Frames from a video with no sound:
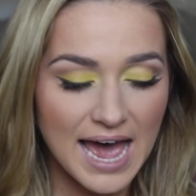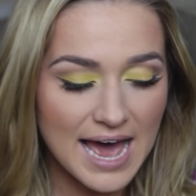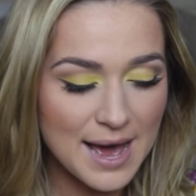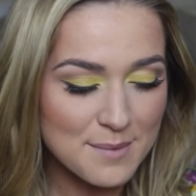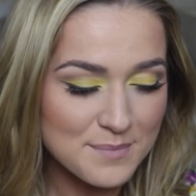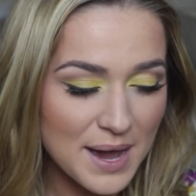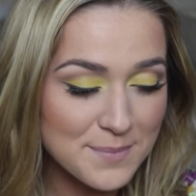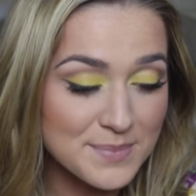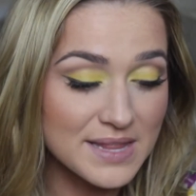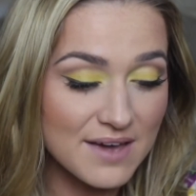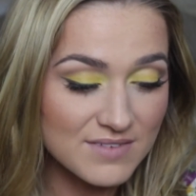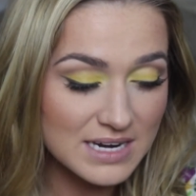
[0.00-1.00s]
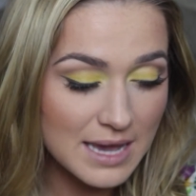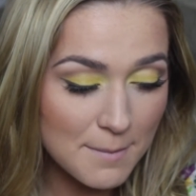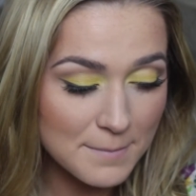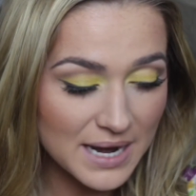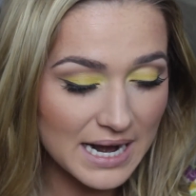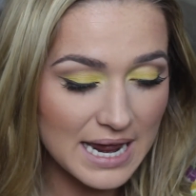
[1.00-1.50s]
I'm loving
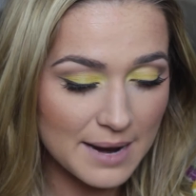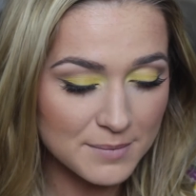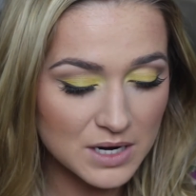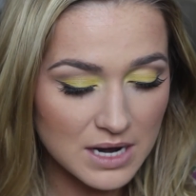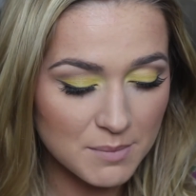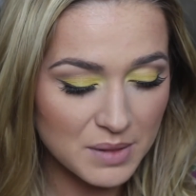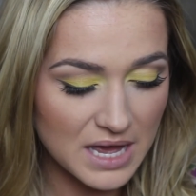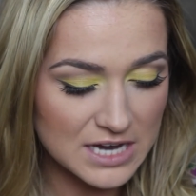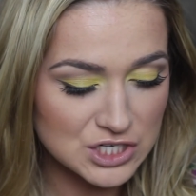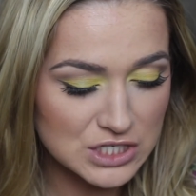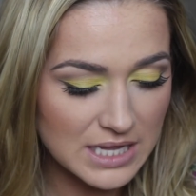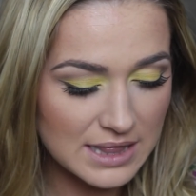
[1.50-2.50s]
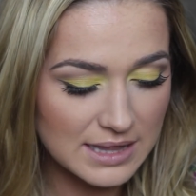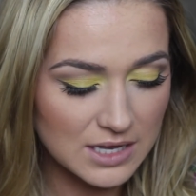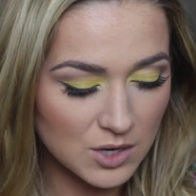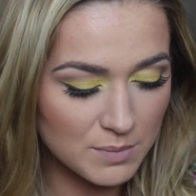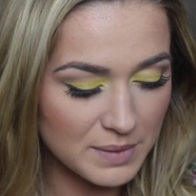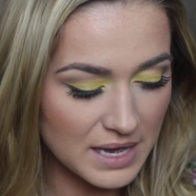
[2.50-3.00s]
it, but I am going to apply just a
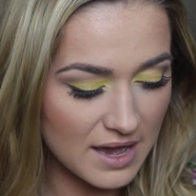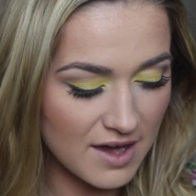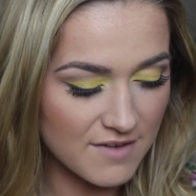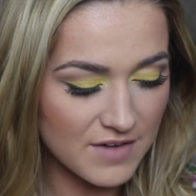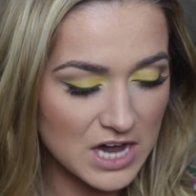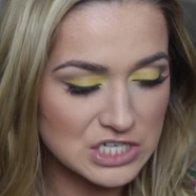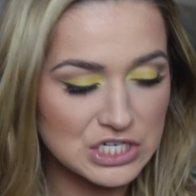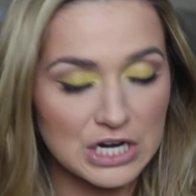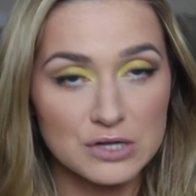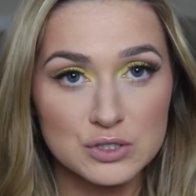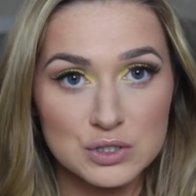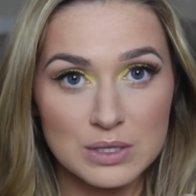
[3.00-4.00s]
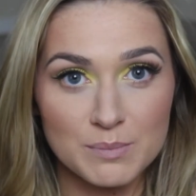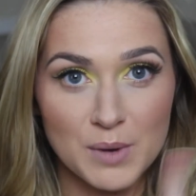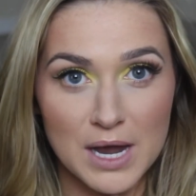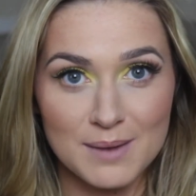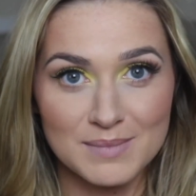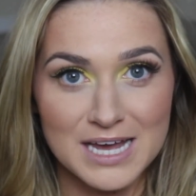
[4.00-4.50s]
little bit of eyeshadow to the
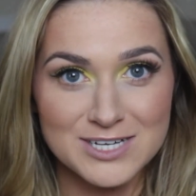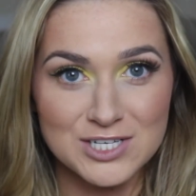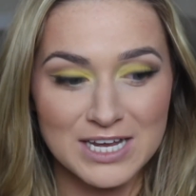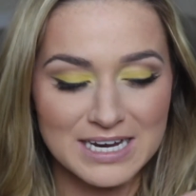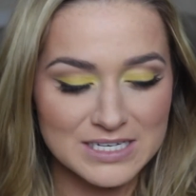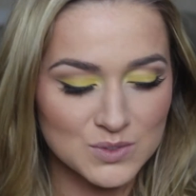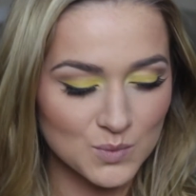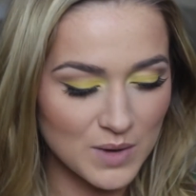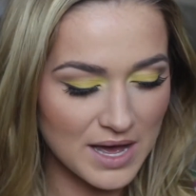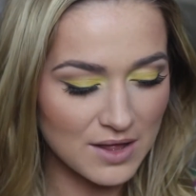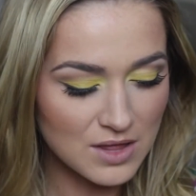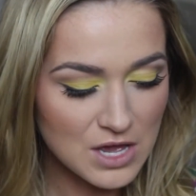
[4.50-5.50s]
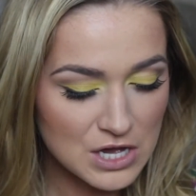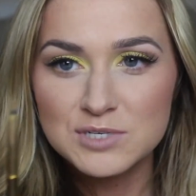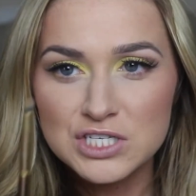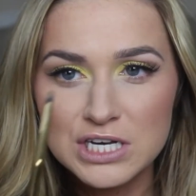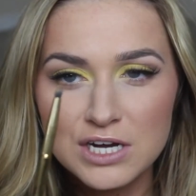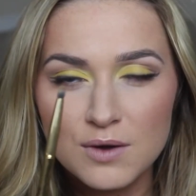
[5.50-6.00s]
bottom lash line as well. I'm
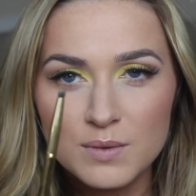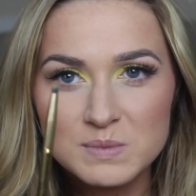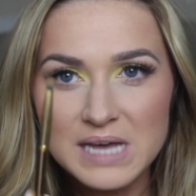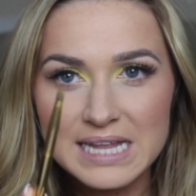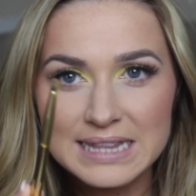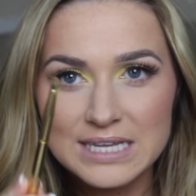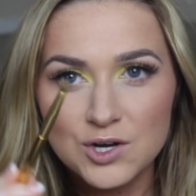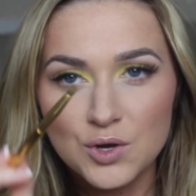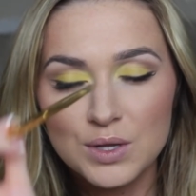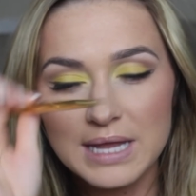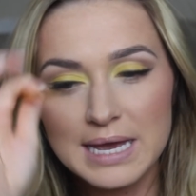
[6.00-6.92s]
just going to go in with that little